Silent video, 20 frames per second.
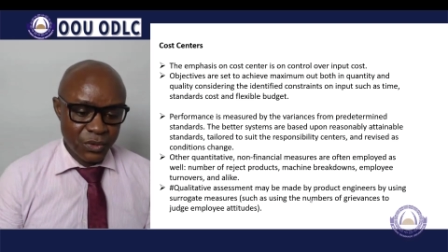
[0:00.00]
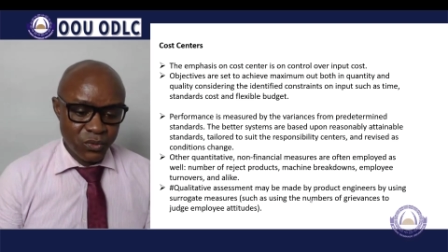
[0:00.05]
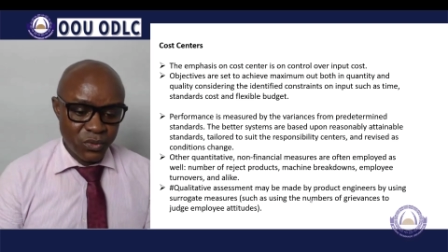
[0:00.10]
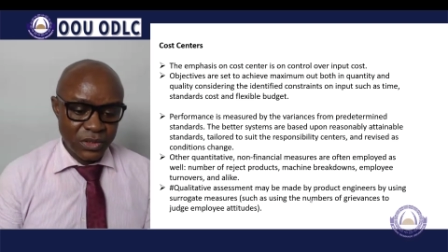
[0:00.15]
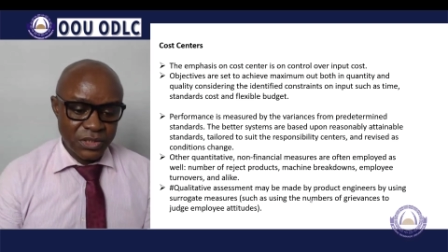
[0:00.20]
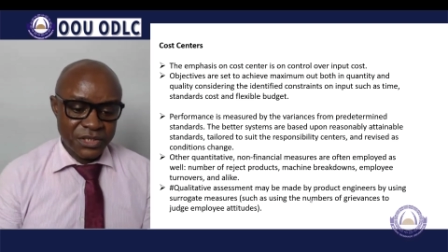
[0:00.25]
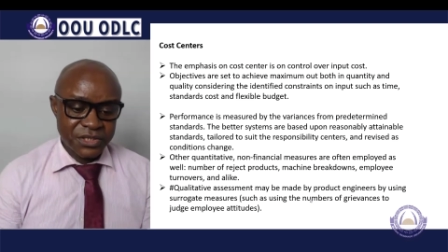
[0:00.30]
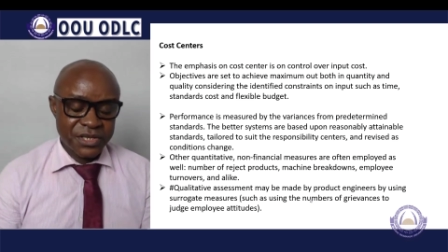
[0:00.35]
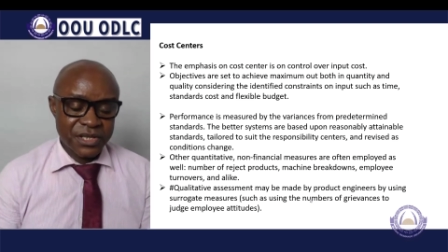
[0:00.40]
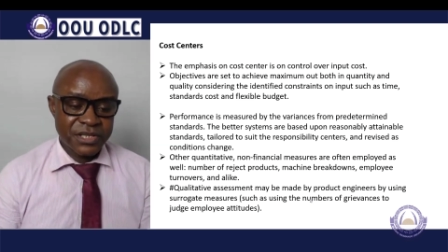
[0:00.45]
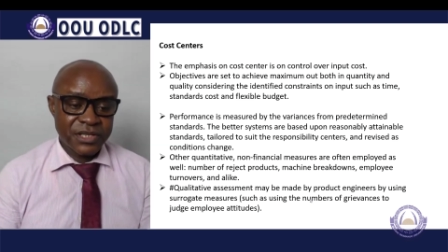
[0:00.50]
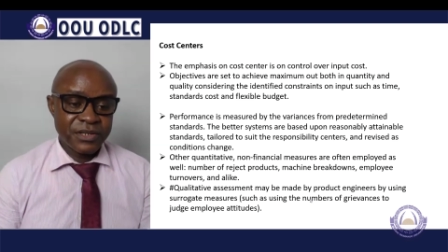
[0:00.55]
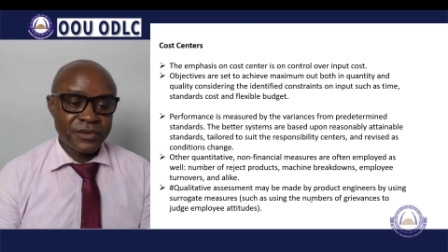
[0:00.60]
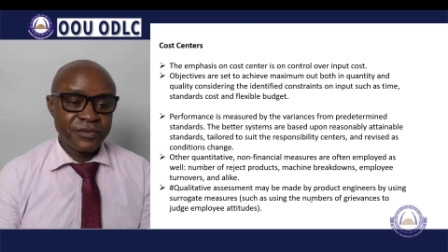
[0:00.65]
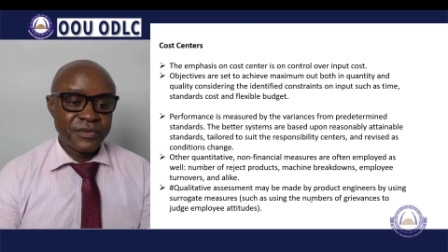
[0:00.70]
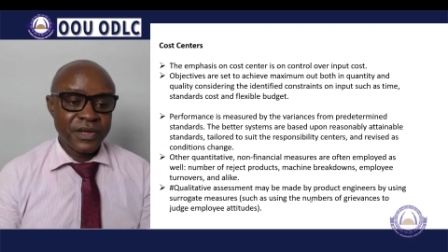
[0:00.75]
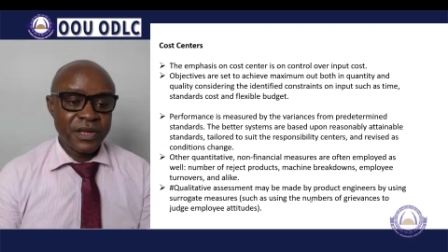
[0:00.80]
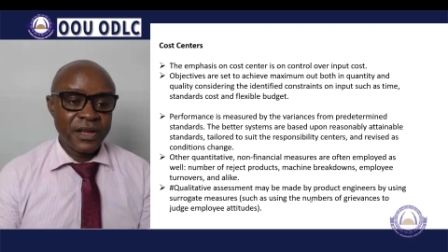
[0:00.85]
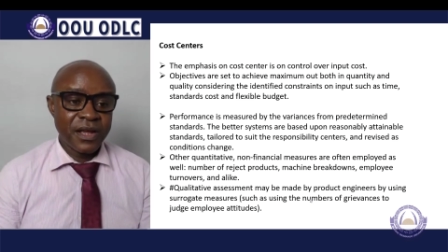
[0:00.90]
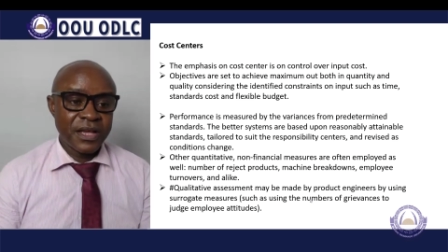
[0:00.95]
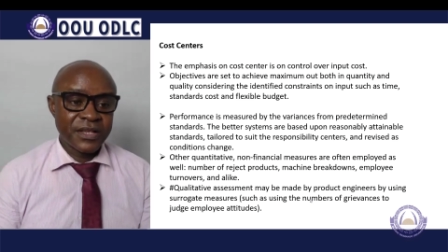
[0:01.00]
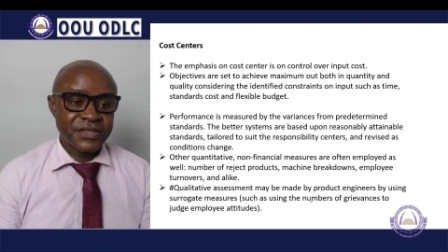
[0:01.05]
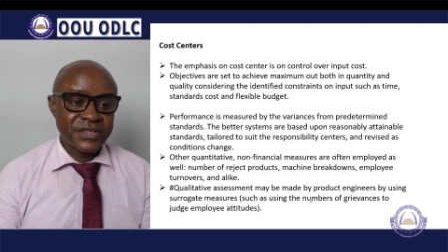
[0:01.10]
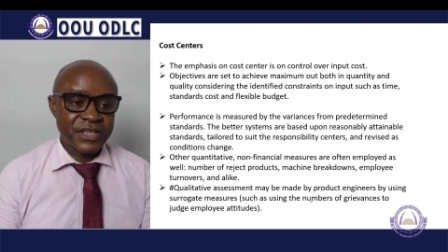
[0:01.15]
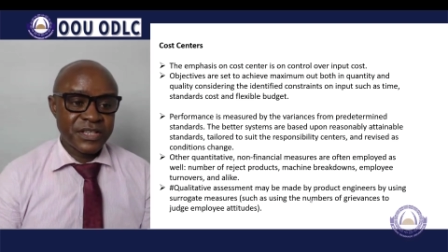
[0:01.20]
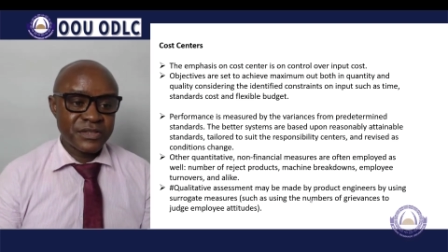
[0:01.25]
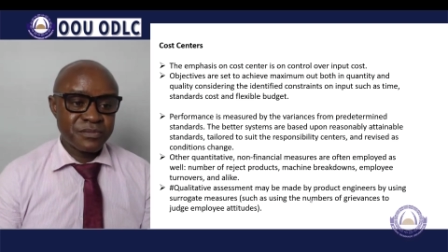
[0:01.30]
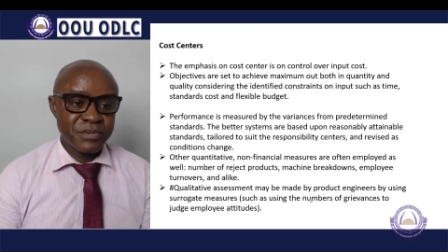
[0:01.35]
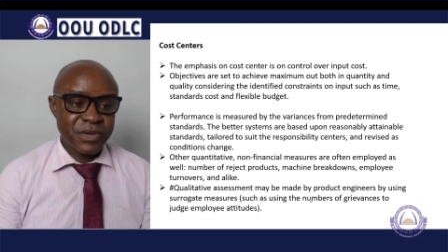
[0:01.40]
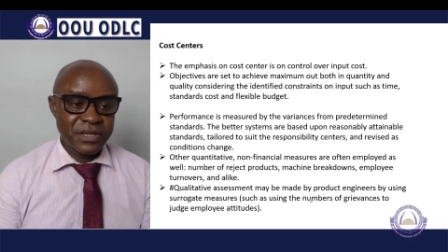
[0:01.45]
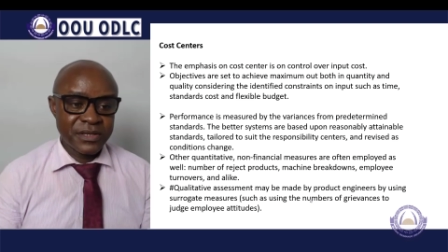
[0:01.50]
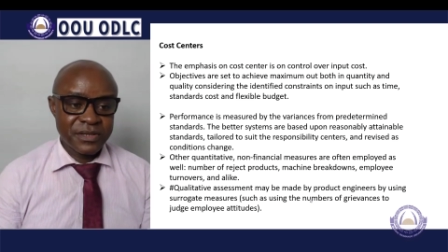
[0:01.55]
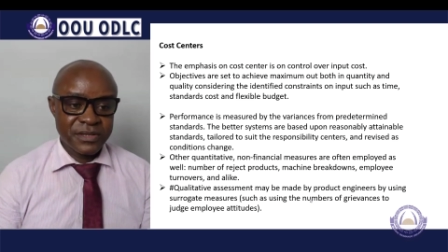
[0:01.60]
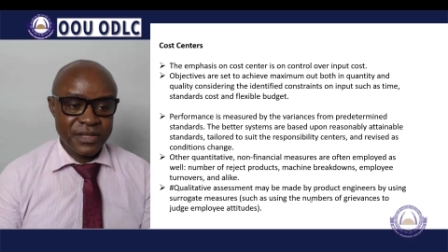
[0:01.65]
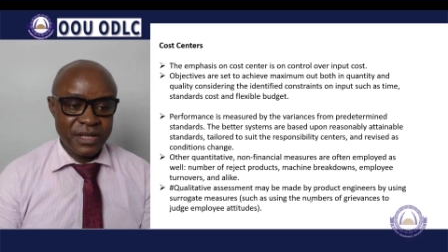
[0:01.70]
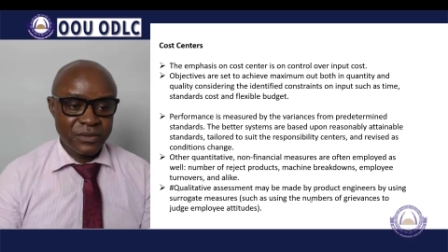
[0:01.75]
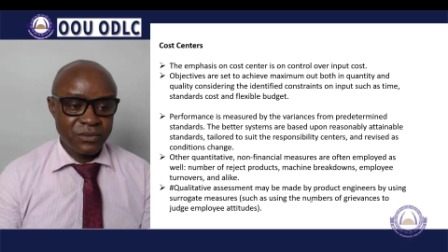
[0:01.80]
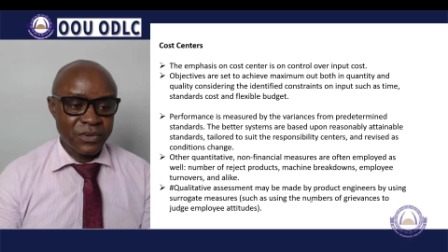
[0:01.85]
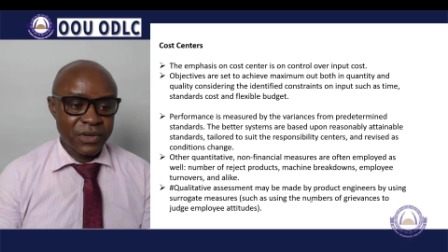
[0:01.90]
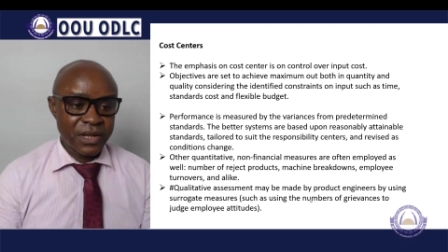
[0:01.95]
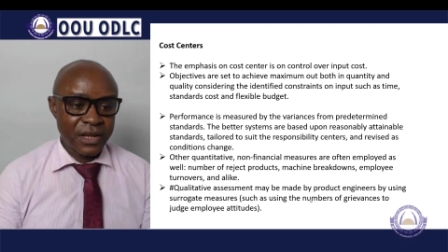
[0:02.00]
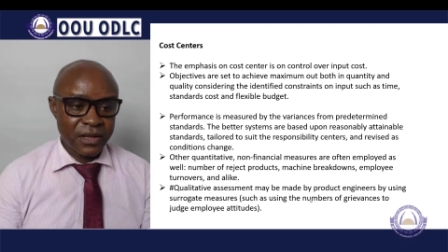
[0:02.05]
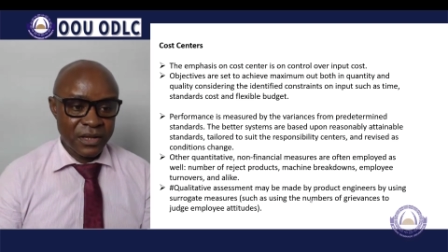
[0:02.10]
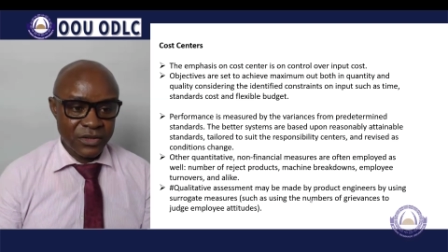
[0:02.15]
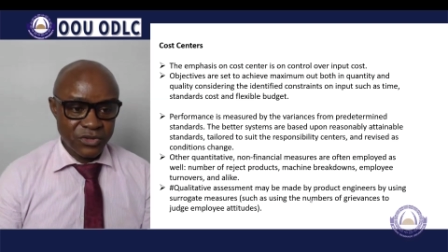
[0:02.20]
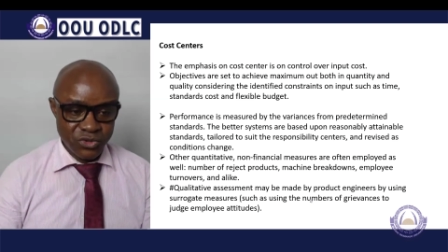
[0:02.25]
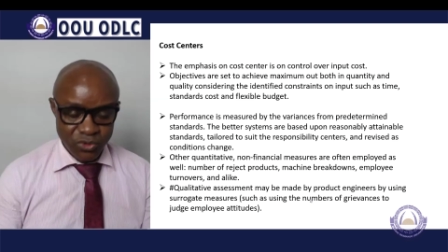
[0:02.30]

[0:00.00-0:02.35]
qualitative assessment that we can get.